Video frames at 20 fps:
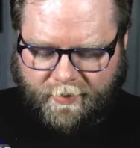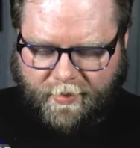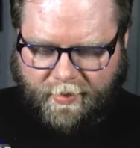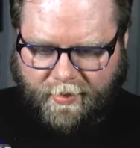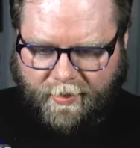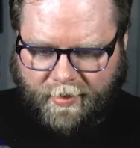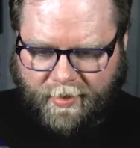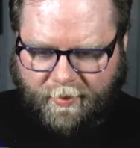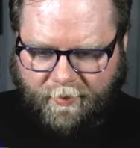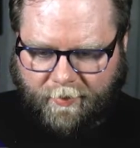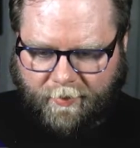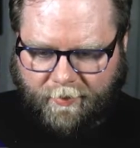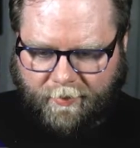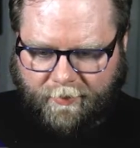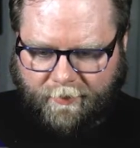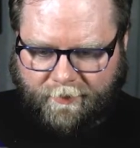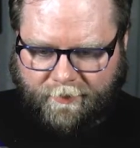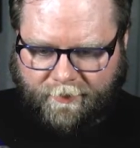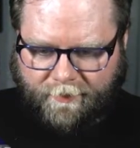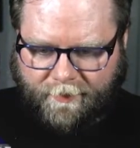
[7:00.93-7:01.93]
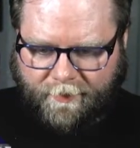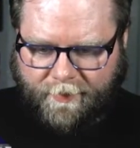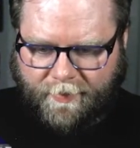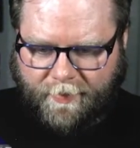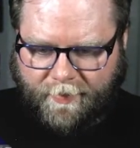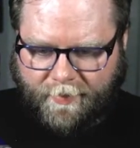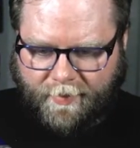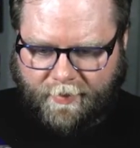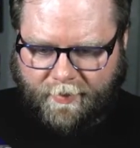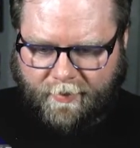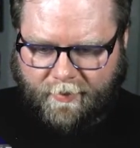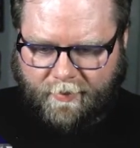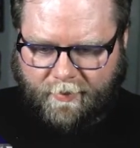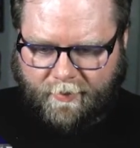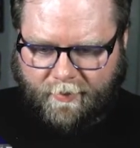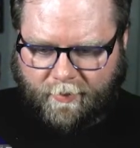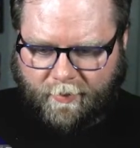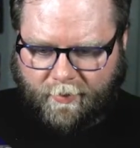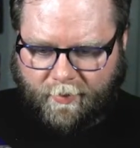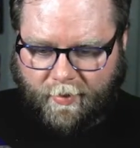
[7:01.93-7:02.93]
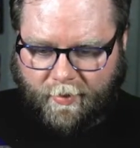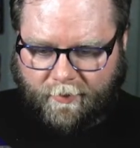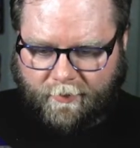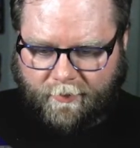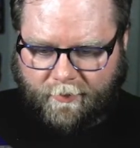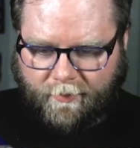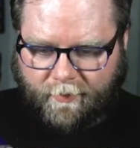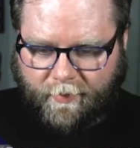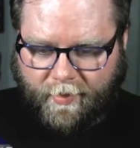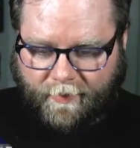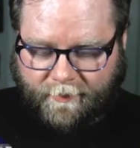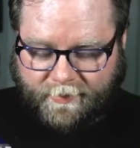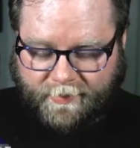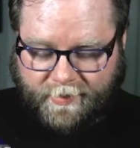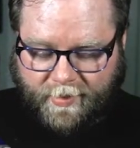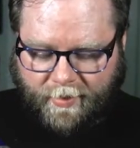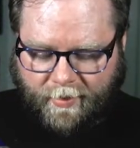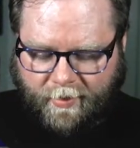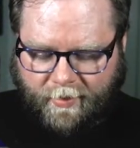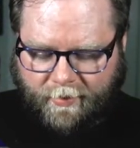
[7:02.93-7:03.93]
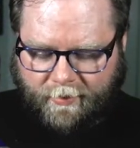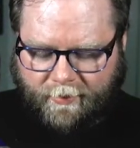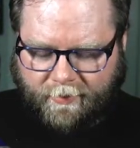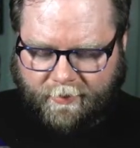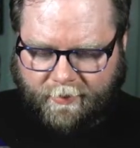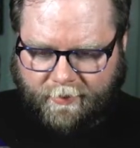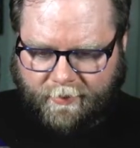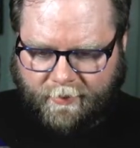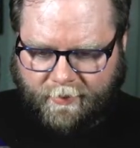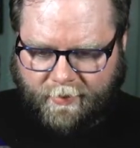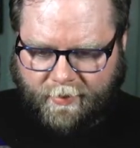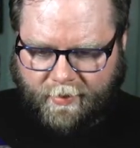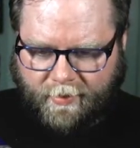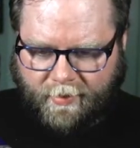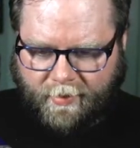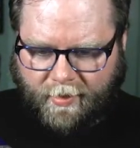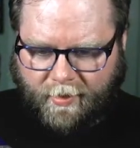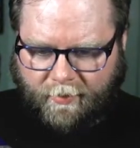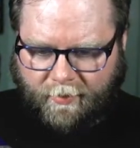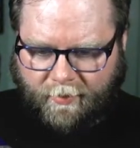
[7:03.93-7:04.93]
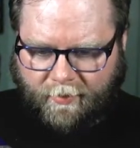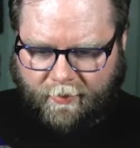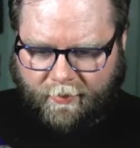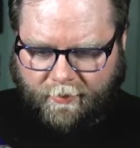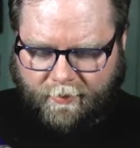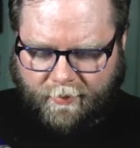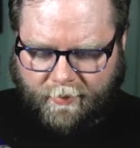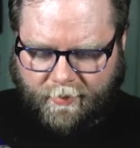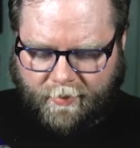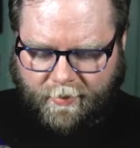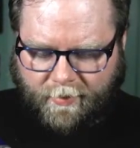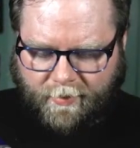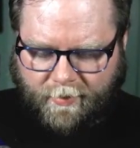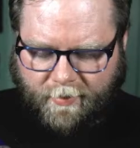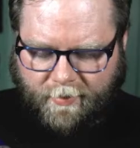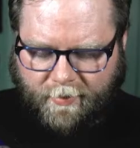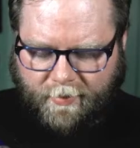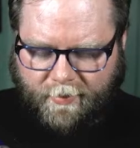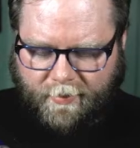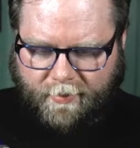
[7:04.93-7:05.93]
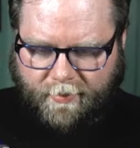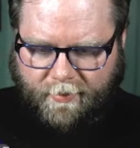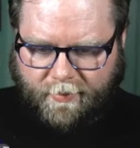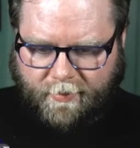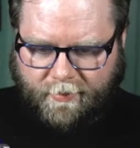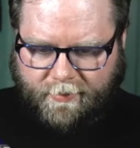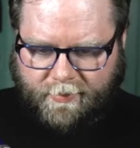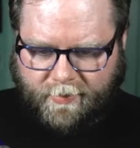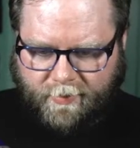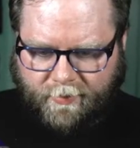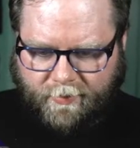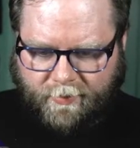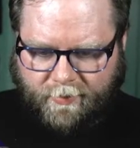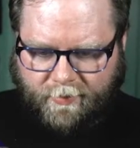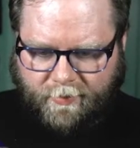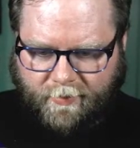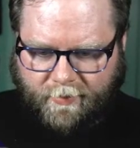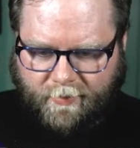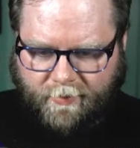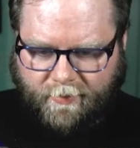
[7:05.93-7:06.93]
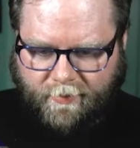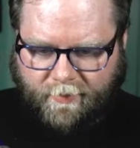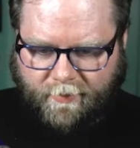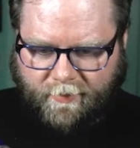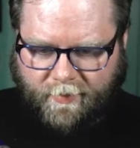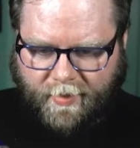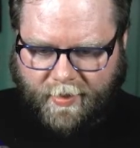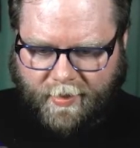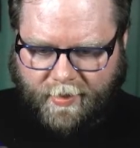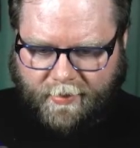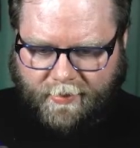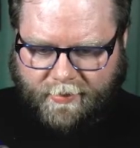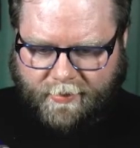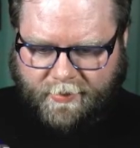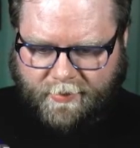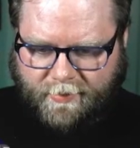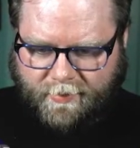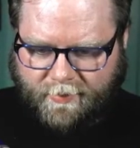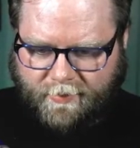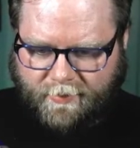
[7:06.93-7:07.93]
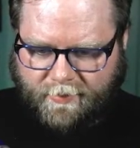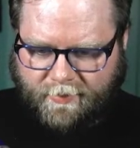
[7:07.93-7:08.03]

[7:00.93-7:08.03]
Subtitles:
enable, or we have to say auth enable user pass.